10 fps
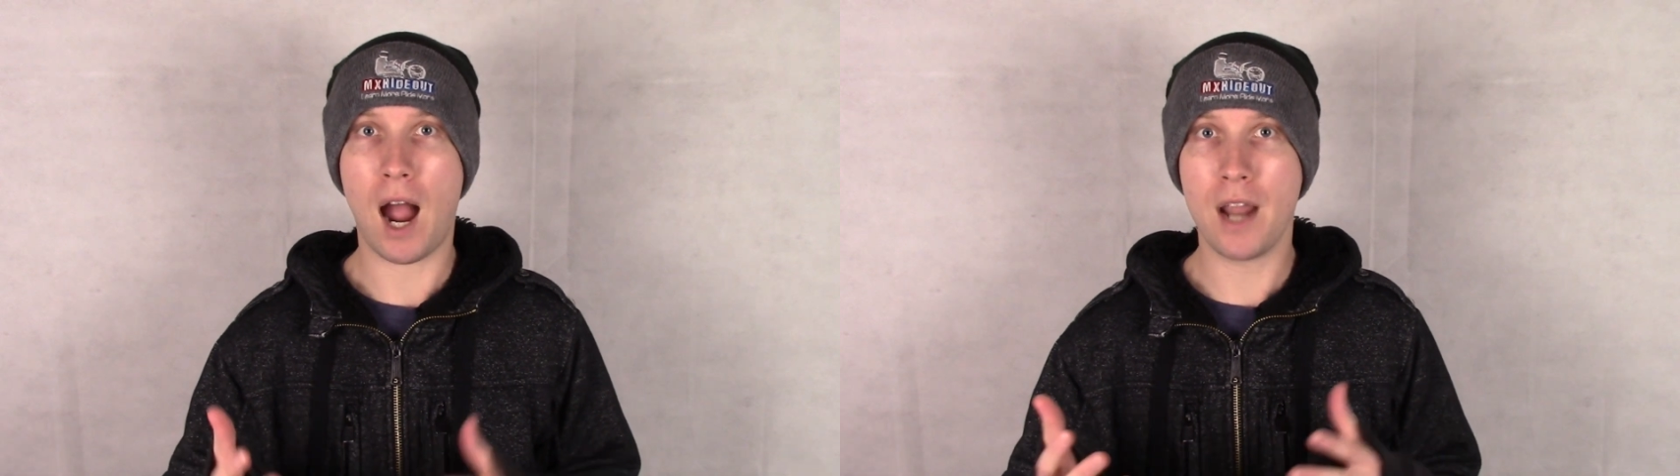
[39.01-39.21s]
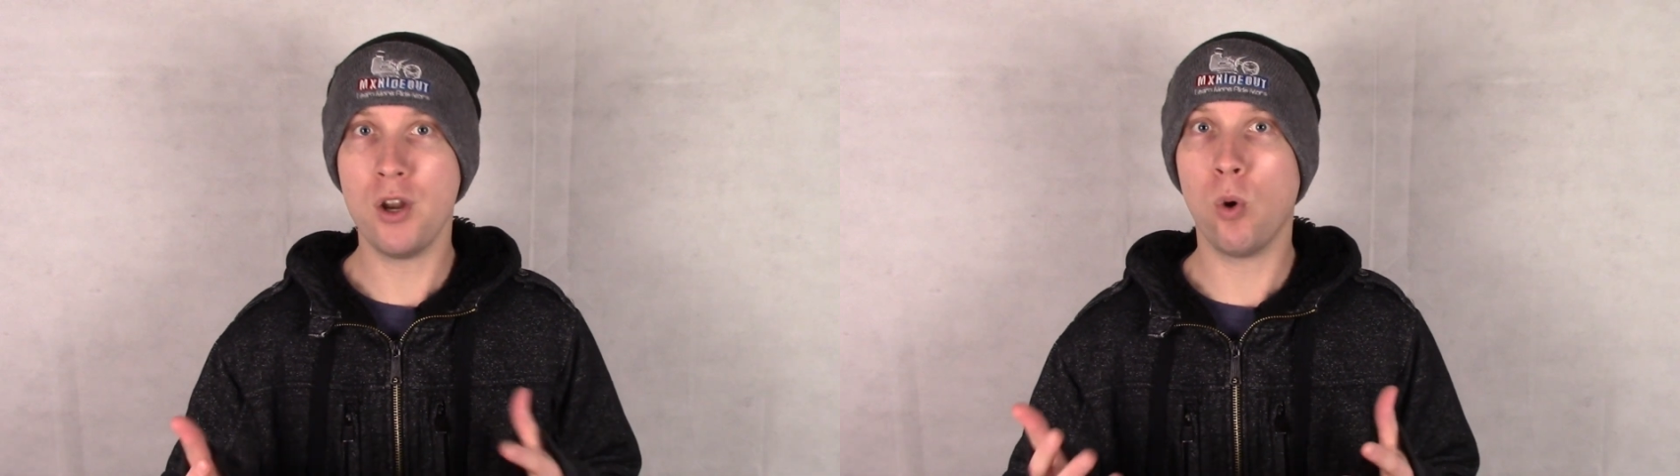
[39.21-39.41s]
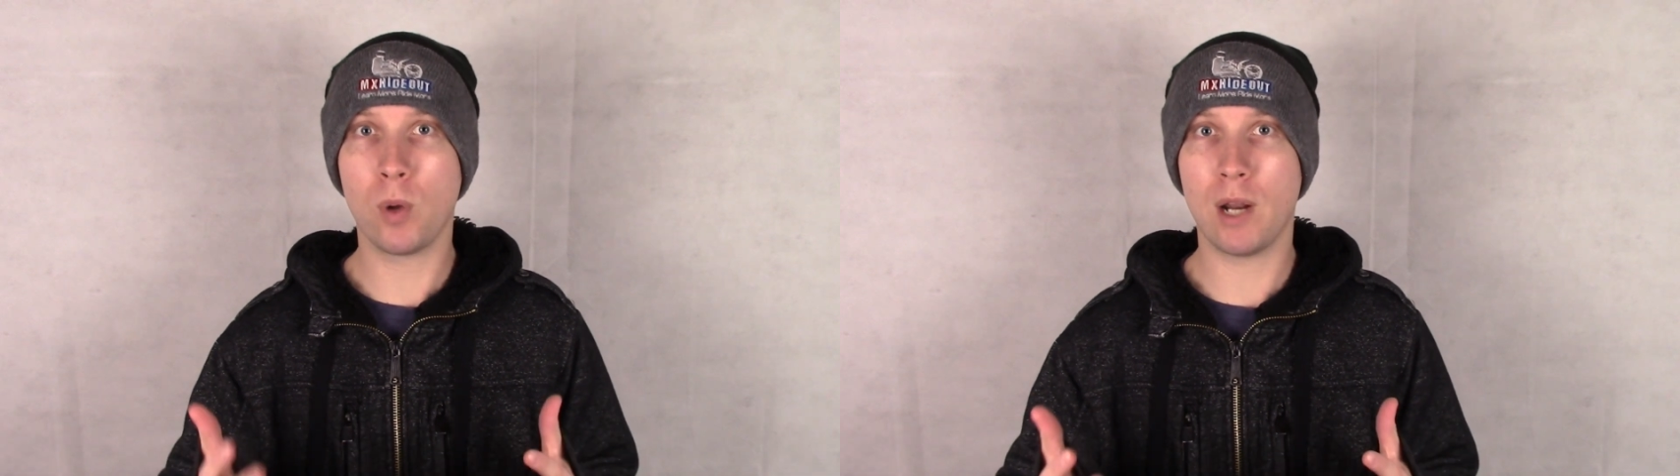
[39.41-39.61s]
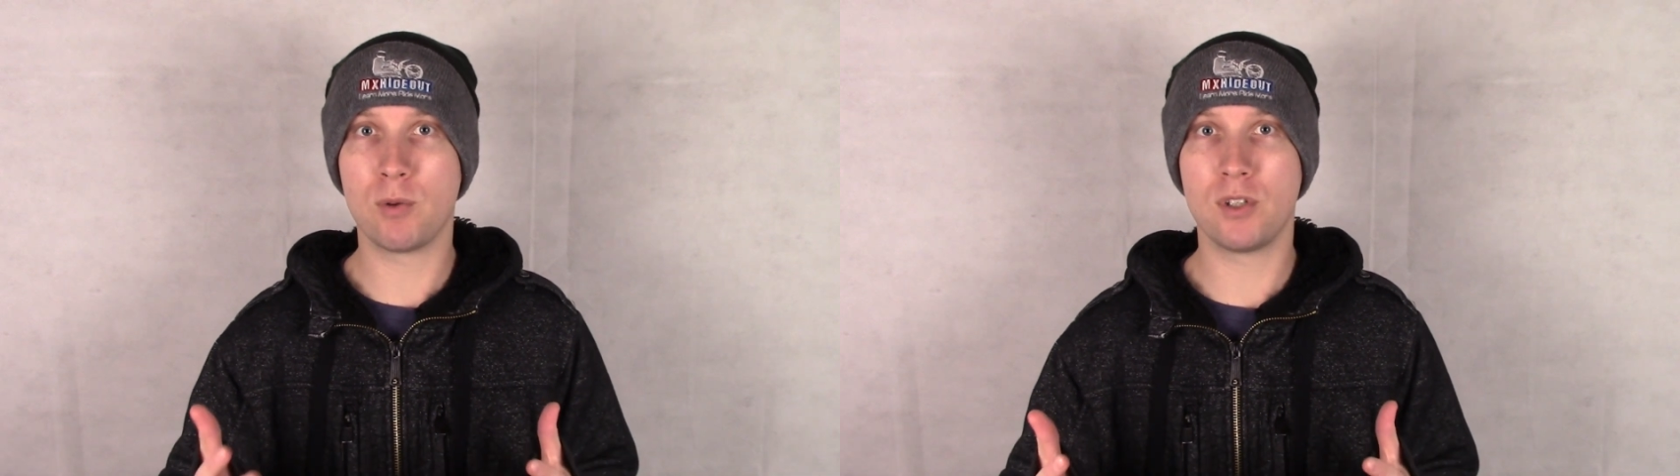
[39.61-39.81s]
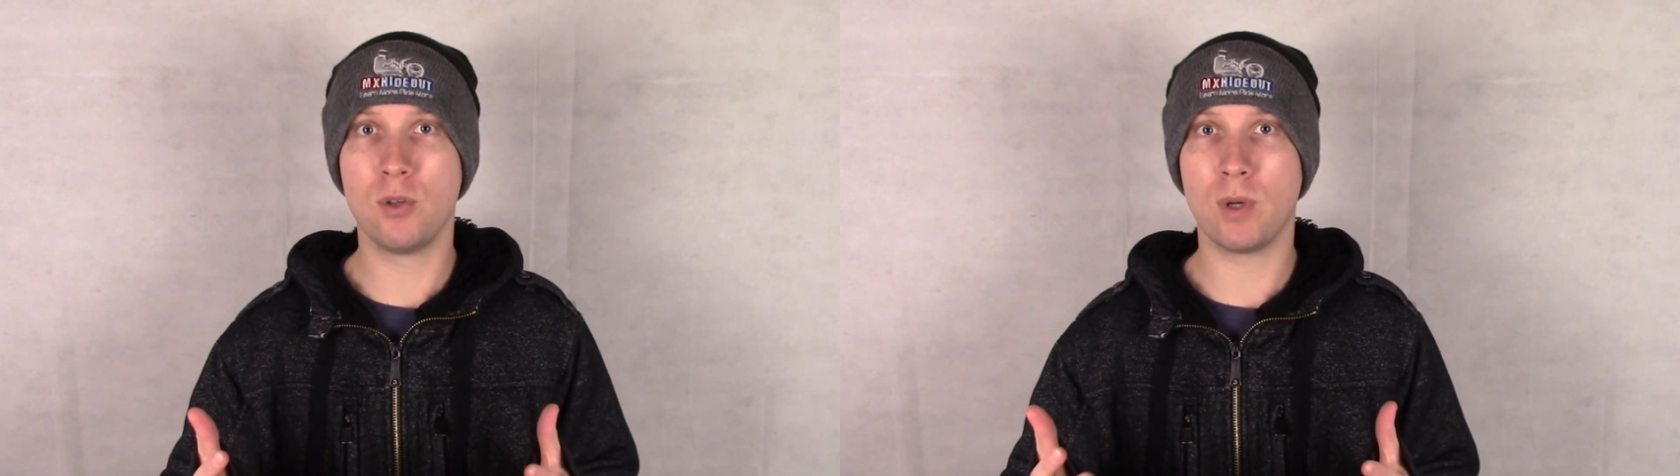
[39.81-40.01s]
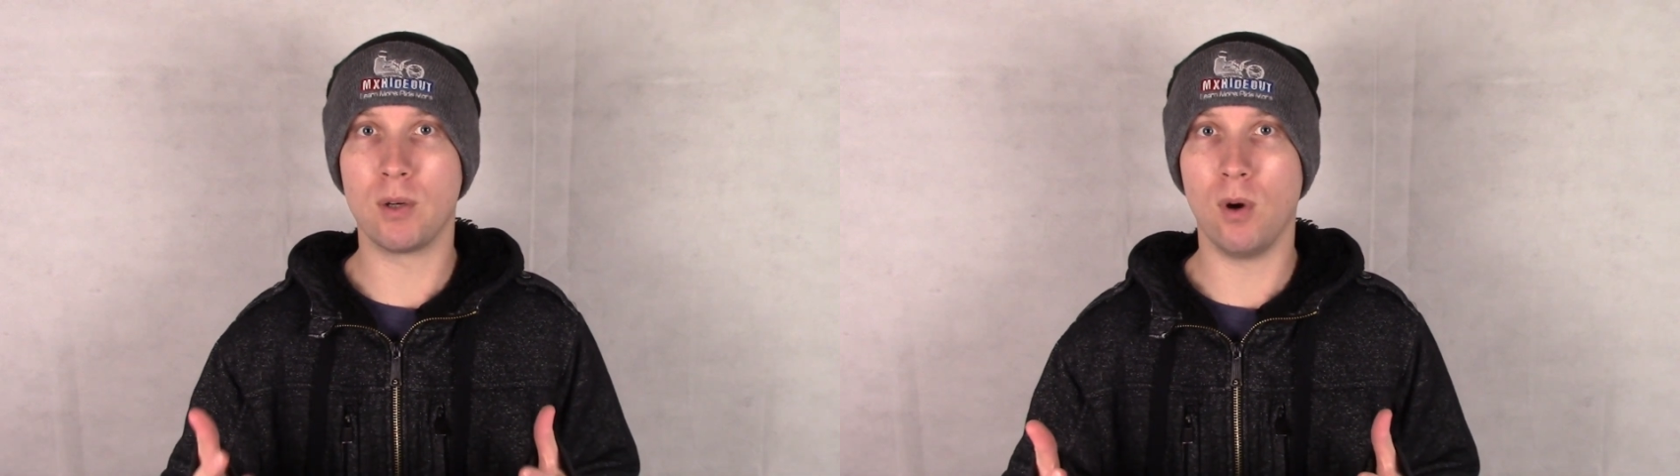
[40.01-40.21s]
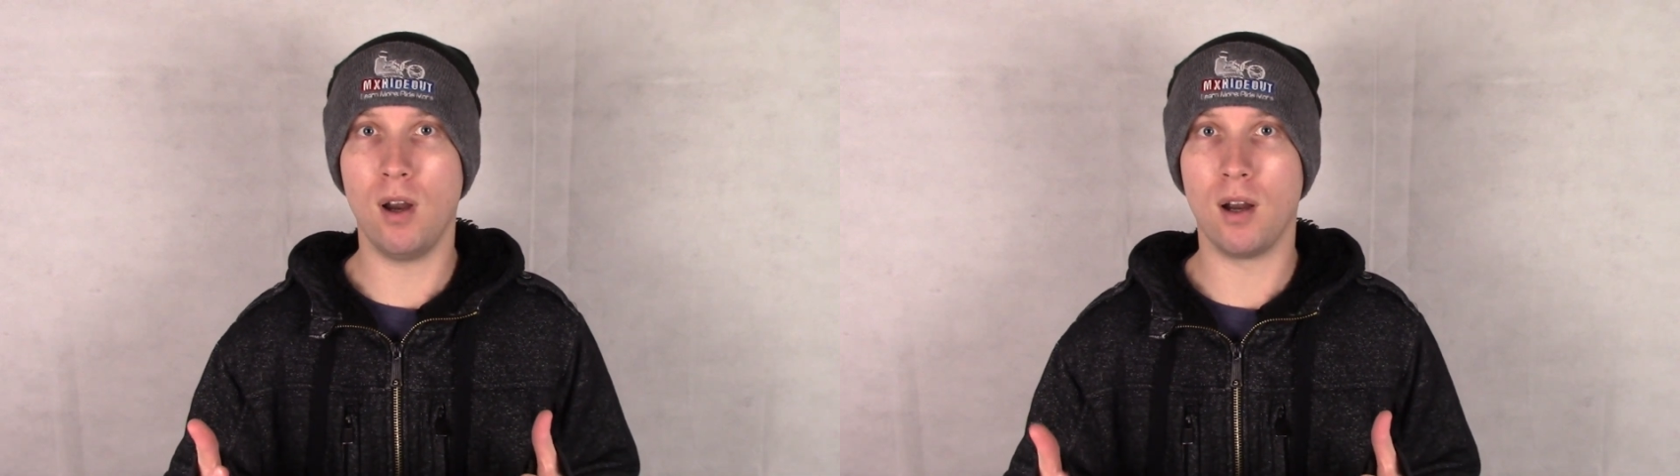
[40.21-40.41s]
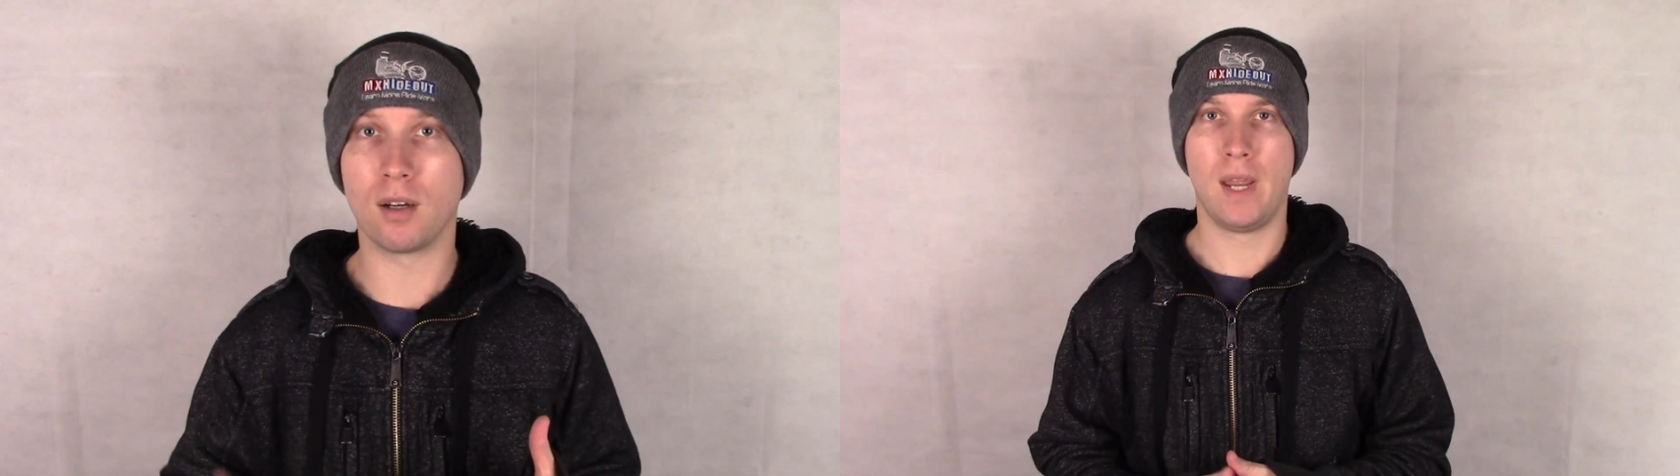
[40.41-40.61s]
I know what I was doing
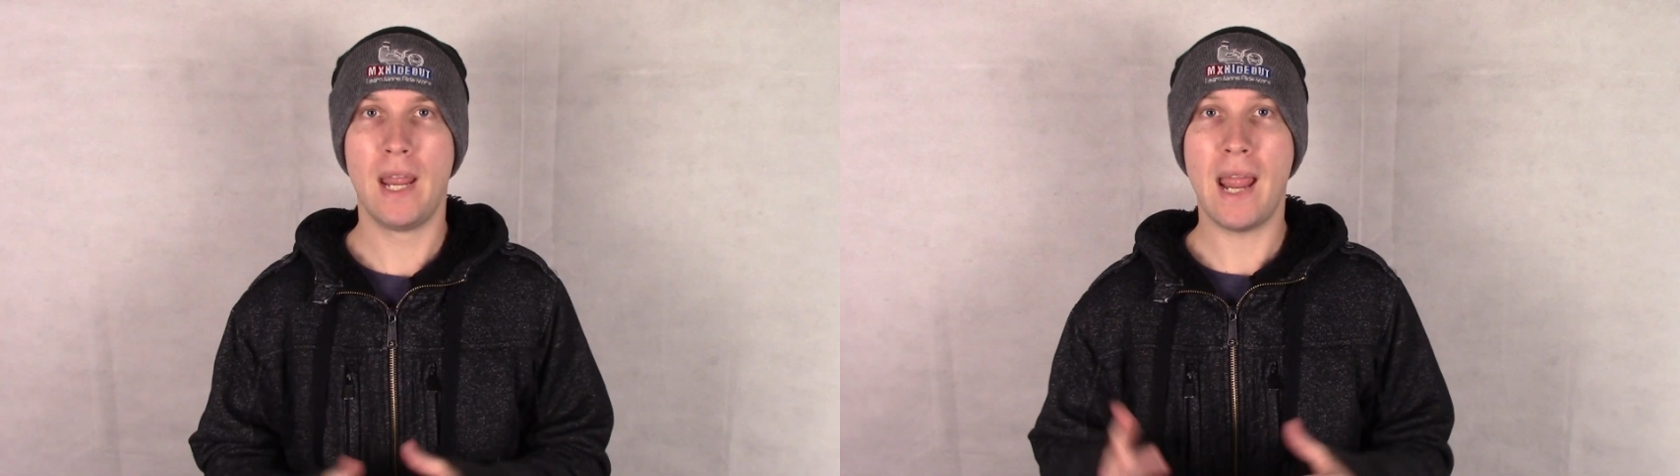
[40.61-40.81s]
wrong.